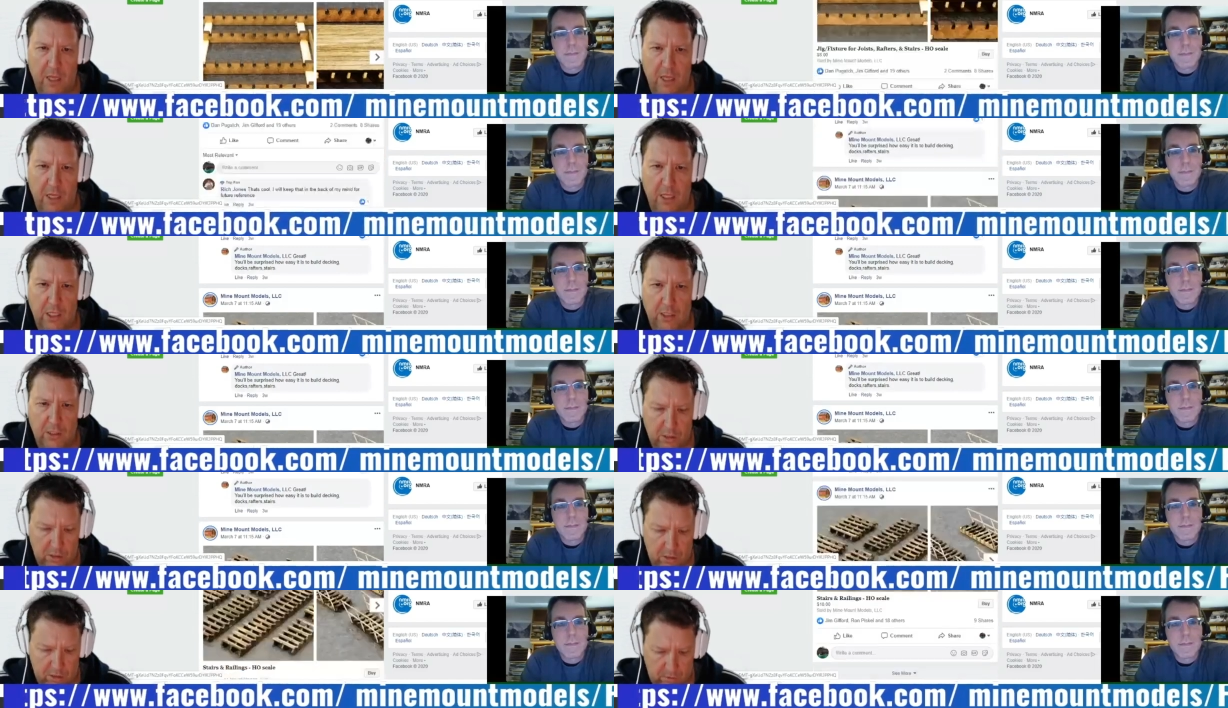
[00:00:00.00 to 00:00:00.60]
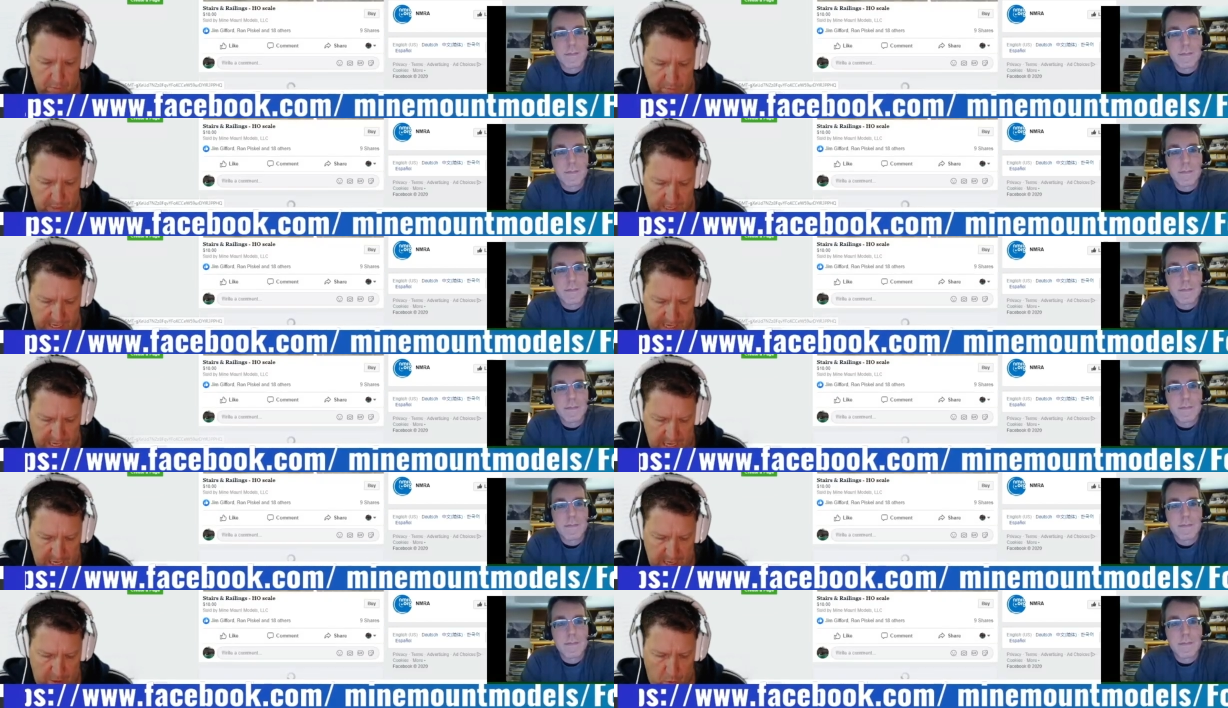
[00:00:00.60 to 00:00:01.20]
Speaker 1: These,
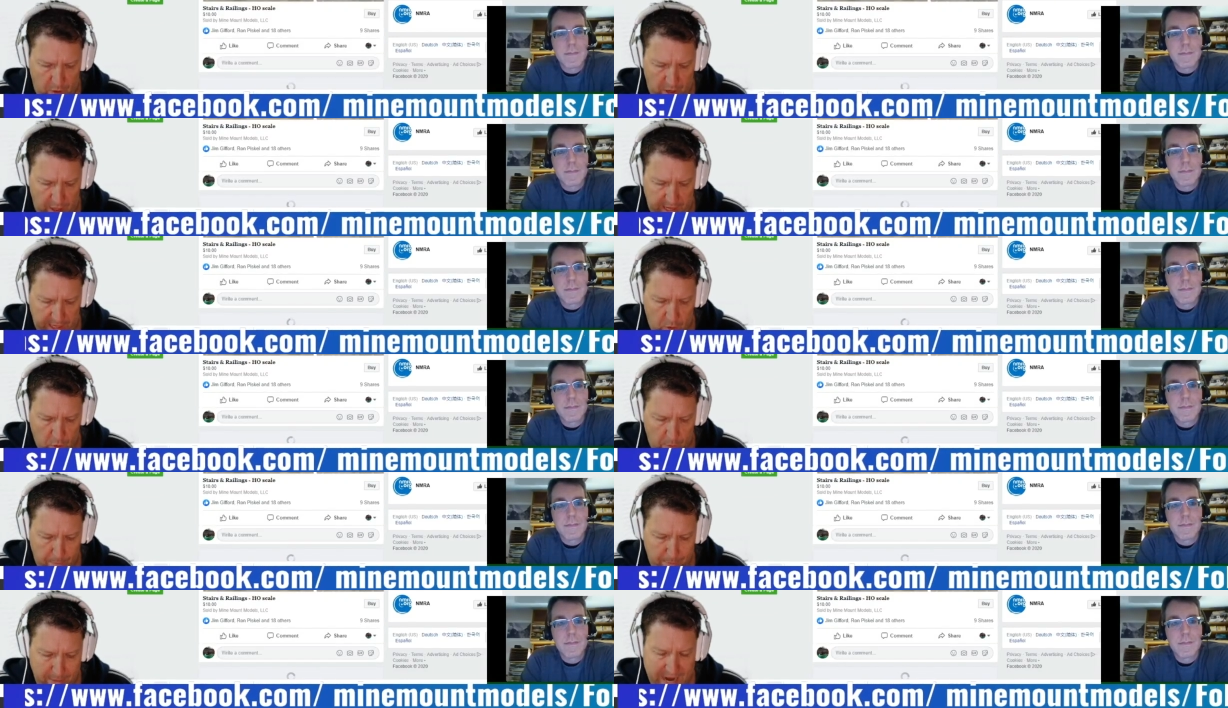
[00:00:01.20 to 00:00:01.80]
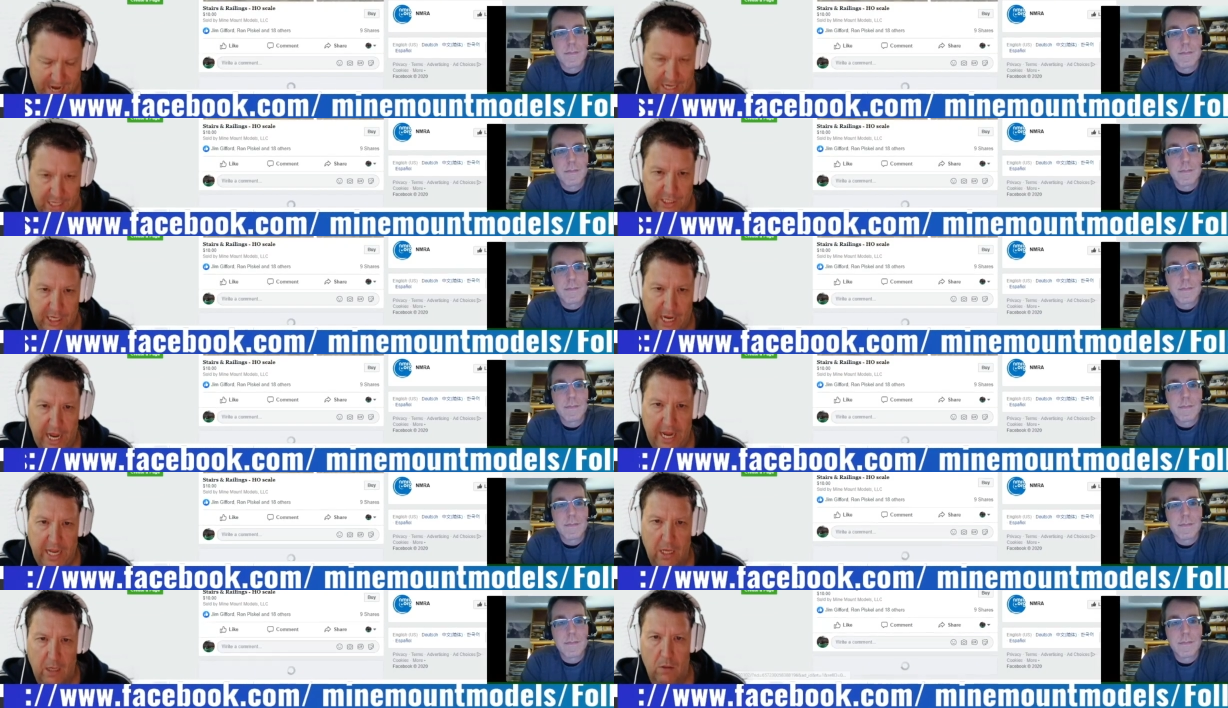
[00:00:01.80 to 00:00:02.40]
uh, what do they call them? Mate and
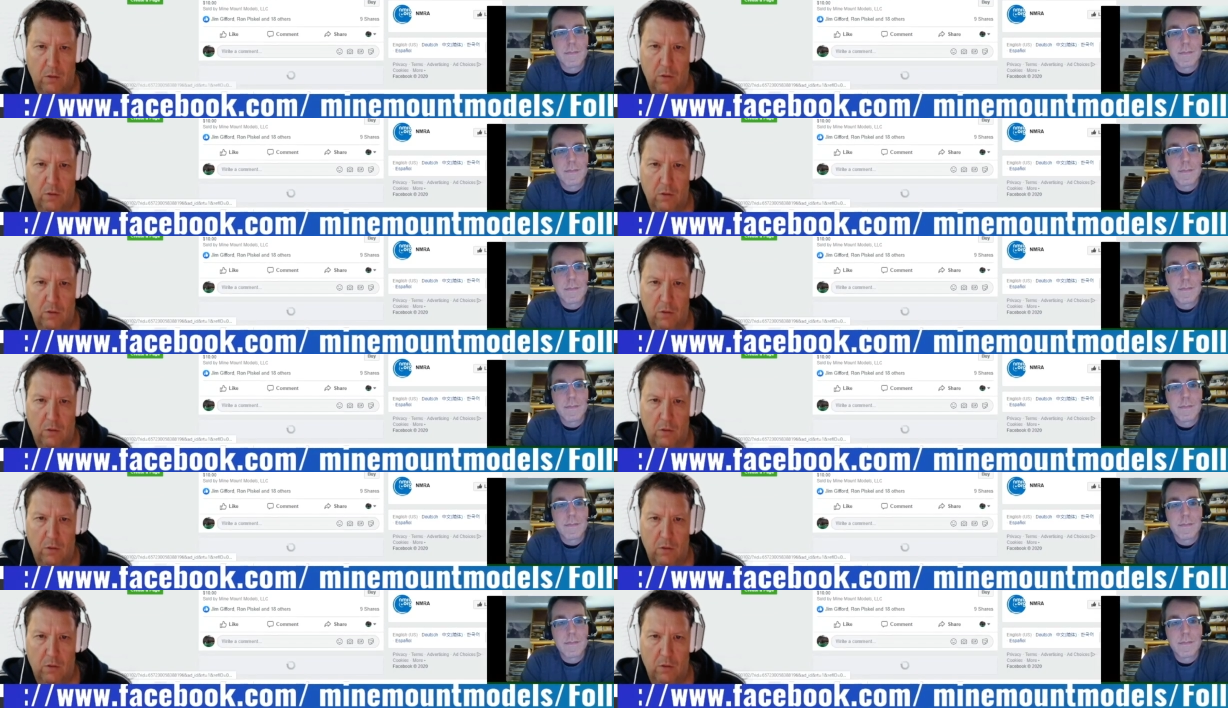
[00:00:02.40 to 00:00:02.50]
take.